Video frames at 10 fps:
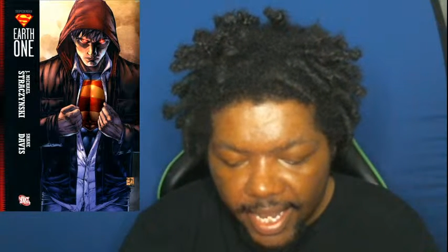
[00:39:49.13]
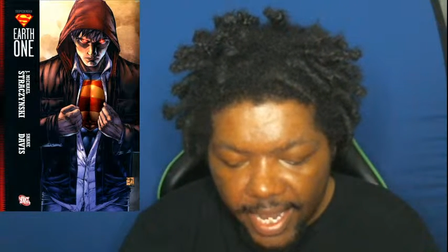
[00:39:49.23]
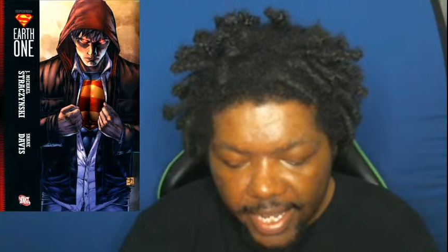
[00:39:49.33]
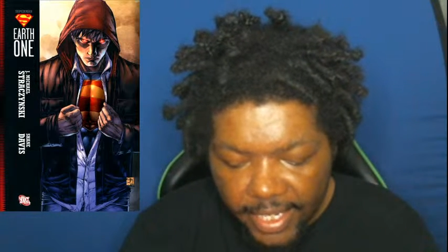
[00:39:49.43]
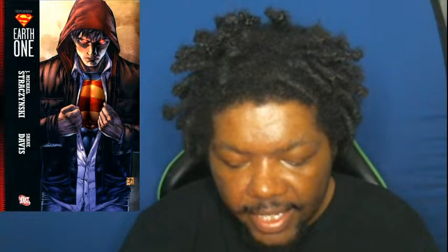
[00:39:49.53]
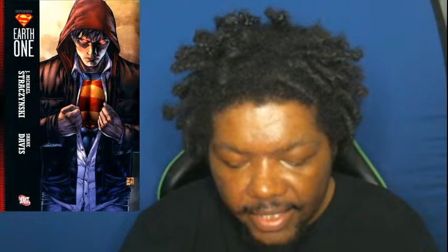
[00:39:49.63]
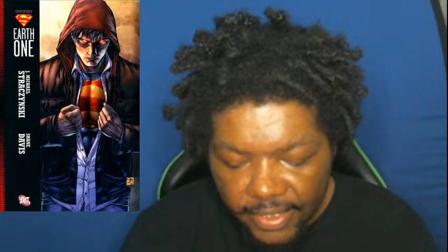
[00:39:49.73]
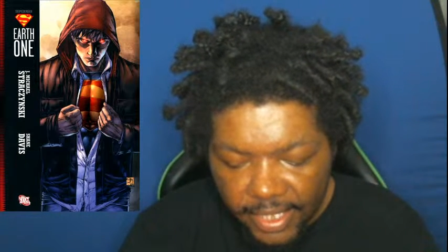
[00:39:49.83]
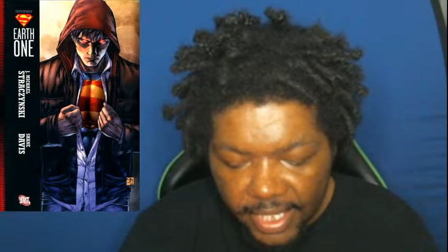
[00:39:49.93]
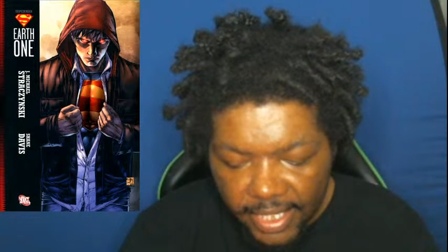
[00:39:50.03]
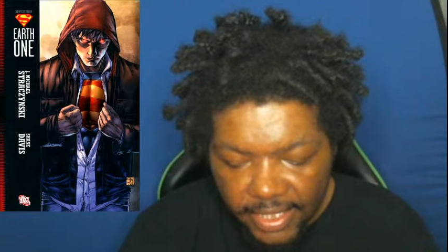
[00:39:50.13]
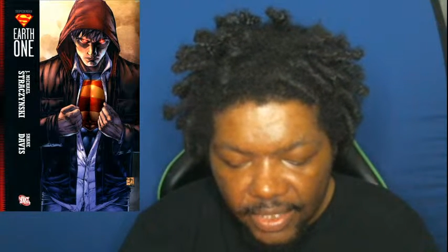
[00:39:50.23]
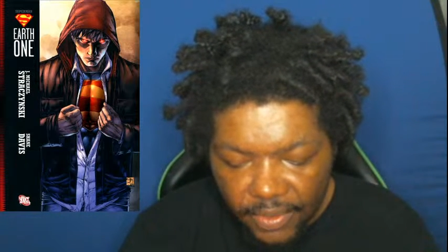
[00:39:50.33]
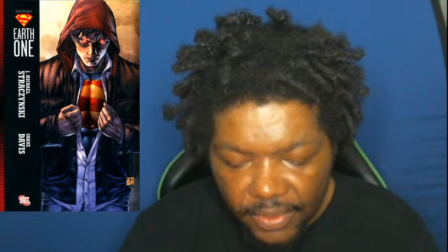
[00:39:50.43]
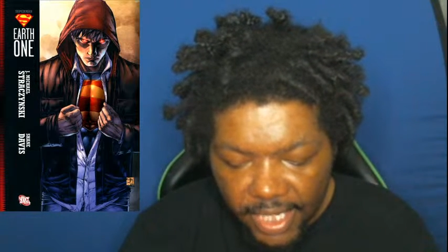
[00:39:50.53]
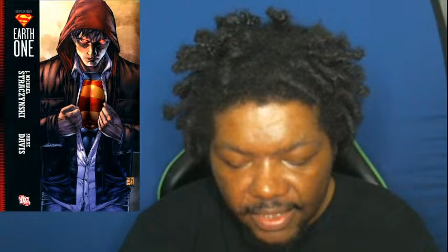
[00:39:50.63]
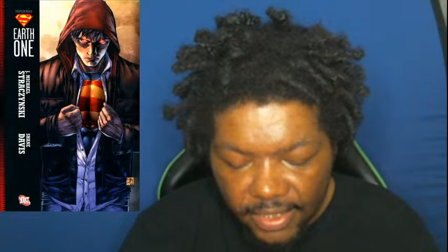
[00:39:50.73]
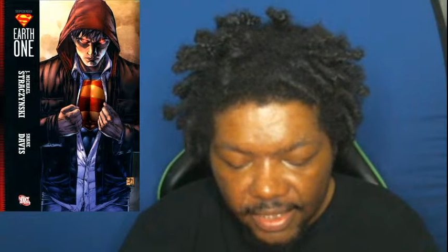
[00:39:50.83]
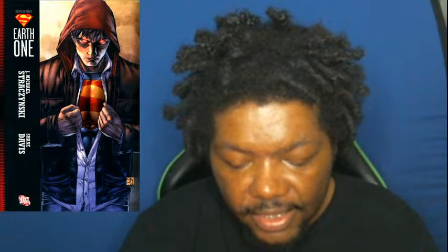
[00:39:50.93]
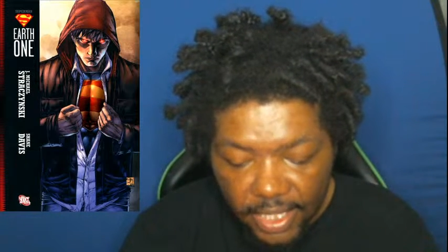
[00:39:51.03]
And like you see like, nice
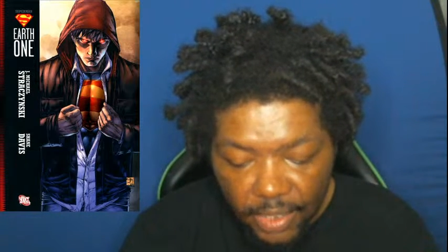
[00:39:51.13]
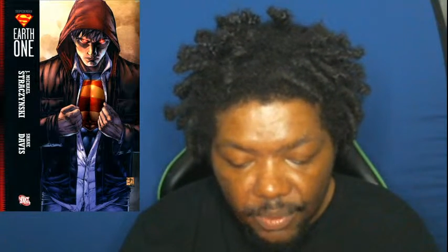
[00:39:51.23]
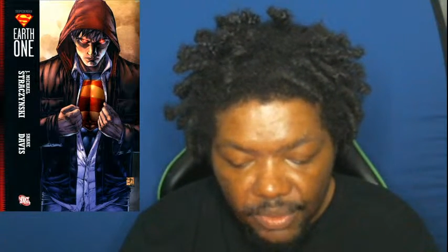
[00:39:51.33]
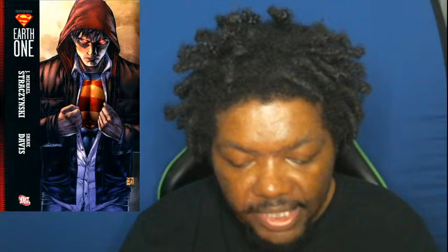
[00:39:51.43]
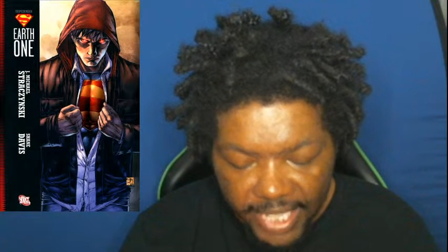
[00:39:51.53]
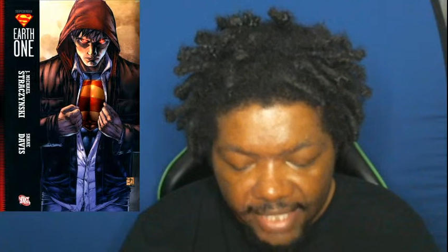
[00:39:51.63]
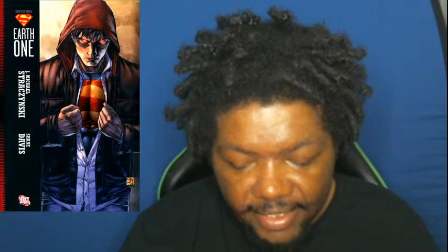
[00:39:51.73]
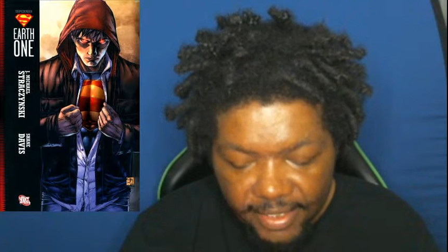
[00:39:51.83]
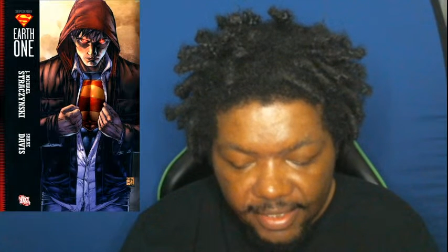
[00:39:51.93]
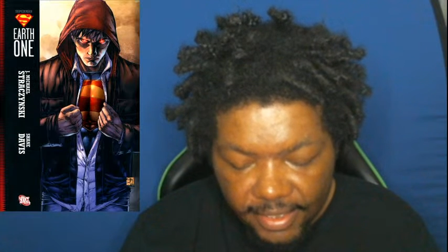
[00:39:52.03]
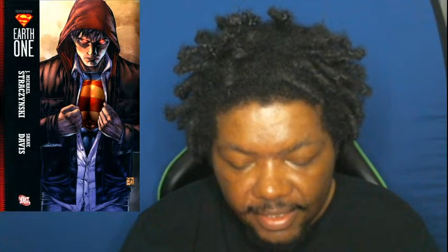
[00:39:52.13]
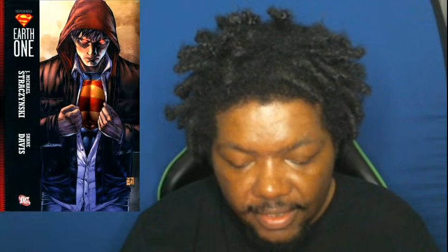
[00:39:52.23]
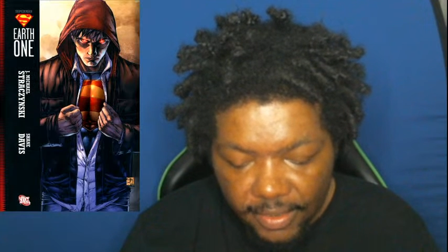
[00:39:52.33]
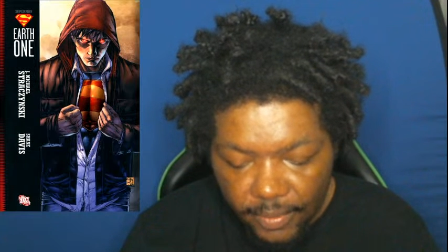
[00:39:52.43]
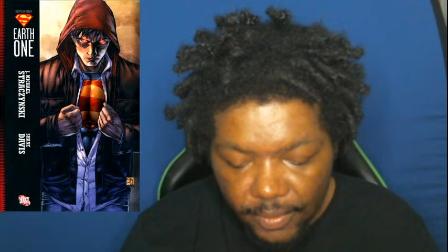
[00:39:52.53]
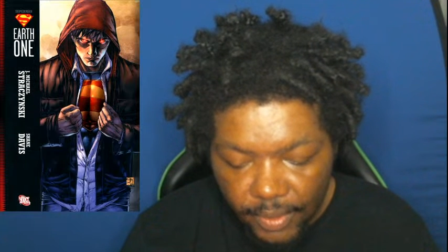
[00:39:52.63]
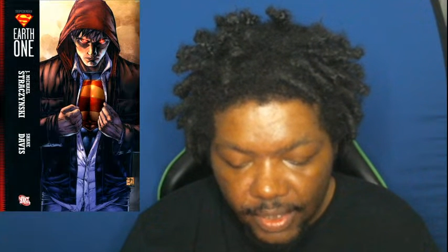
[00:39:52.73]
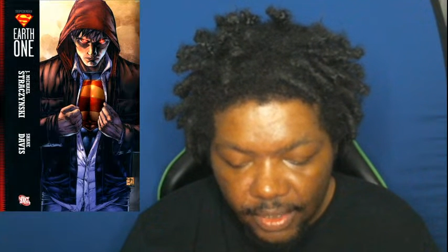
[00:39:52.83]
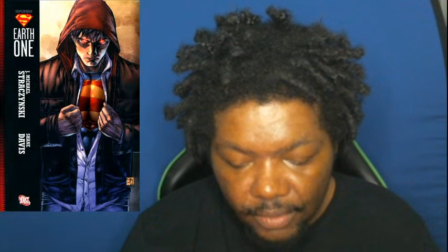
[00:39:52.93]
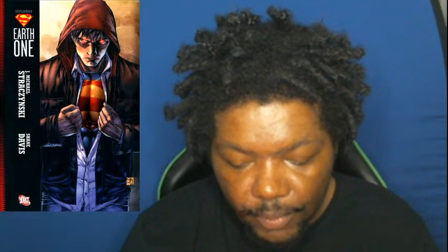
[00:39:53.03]
subtle changes to,
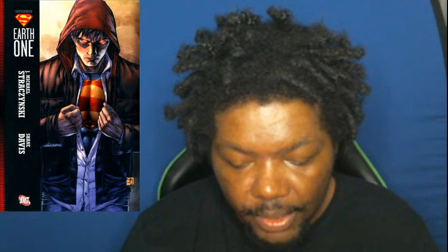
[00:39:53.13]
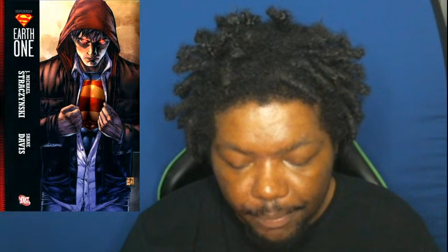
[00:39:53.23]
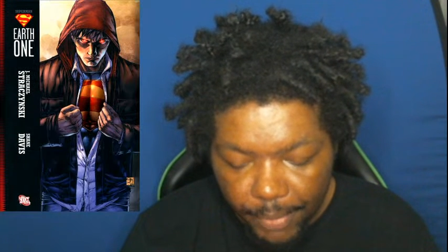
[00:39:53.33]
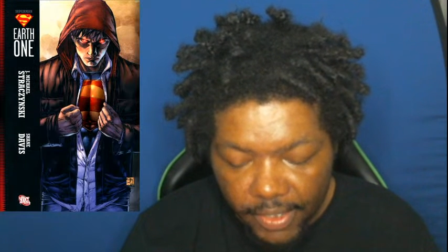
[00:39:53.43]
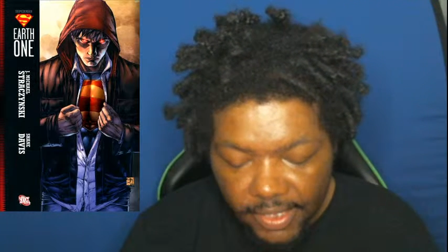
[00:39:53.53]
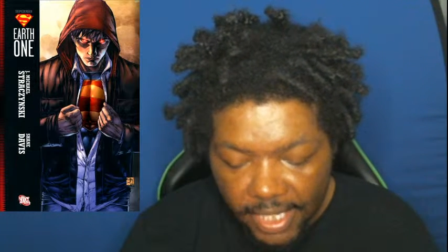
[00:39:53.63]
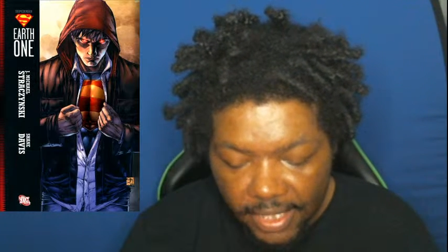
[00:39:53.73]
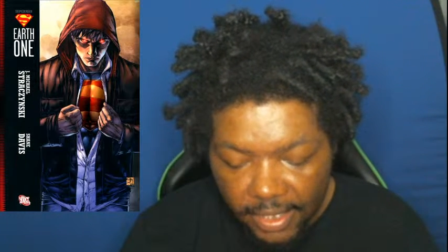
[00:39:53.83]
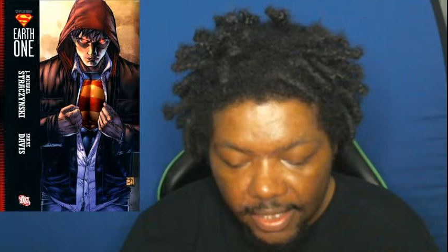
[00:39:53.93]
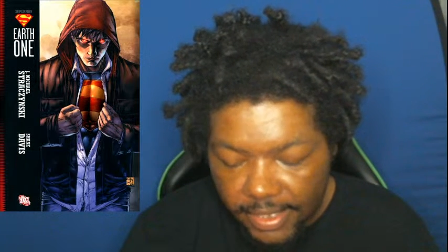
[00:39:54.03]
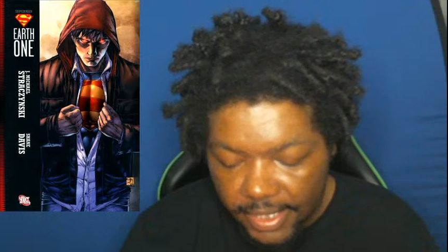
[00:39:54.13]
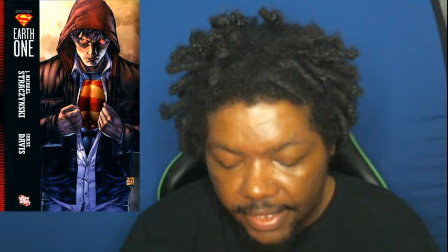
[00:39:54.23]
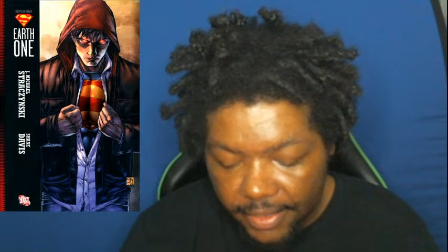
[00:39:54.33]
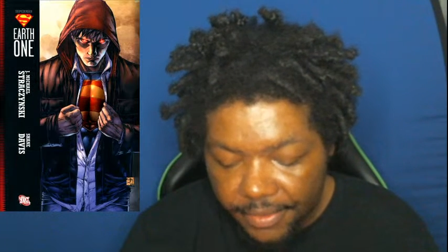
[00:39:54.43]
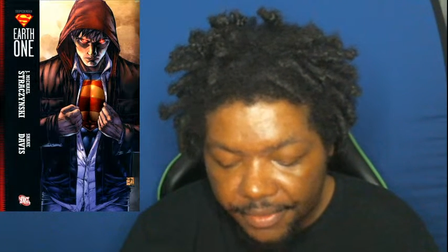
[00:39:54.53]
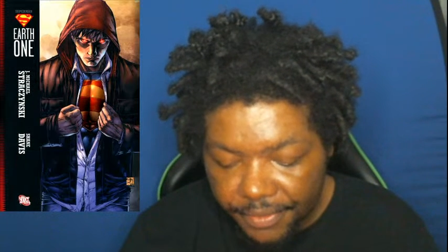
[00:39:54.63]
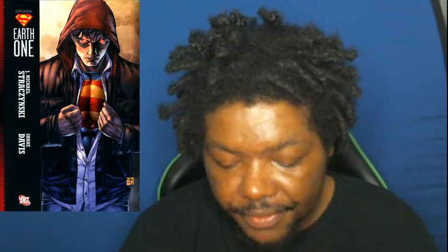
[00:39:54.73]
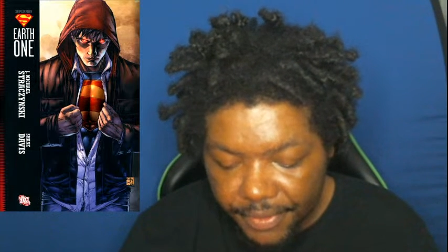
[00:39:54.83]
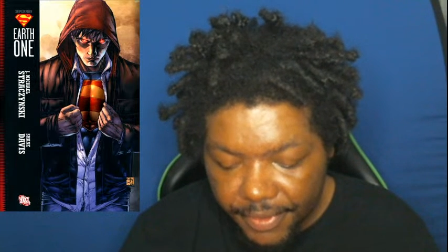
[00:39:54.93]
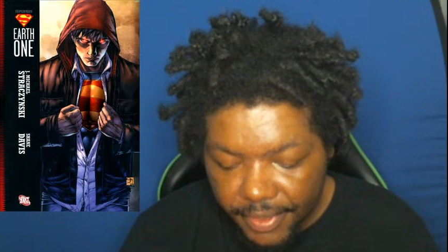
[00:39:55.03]
what the Parasite looks here.
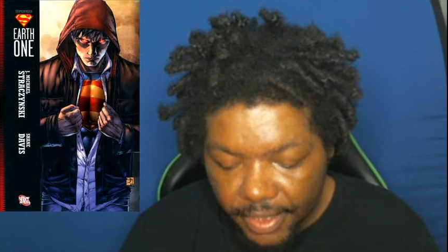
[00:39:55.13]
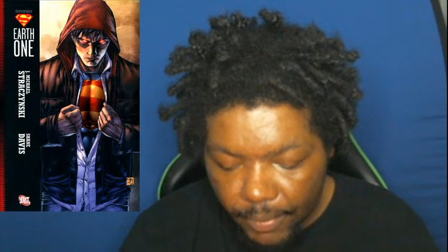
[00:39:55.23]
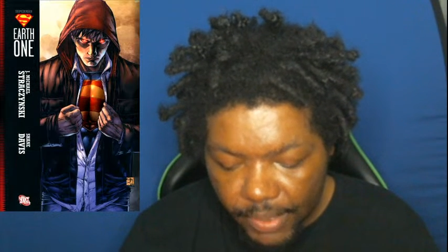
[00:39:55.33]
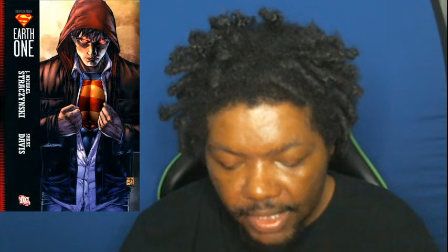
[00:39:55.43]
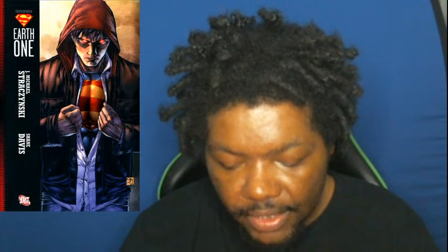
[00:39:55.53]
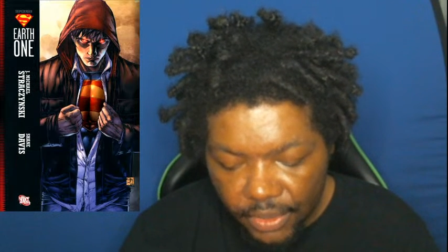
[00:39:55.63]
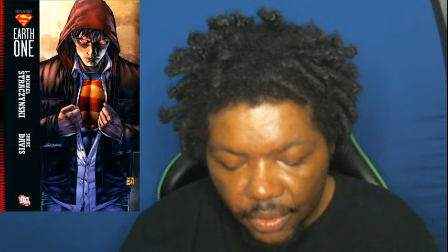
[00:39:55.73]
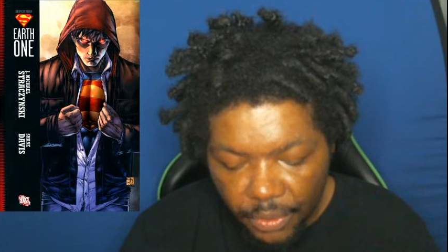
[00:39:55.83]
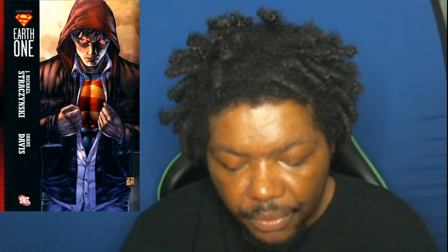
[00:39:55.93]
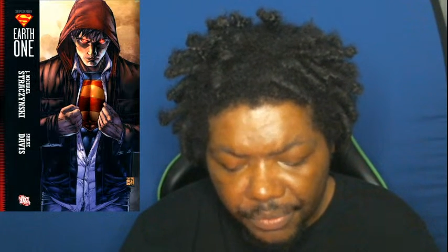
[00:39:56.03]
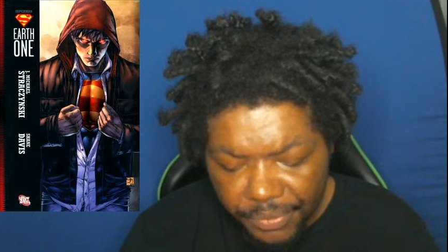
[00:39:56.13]
I wish I can show you.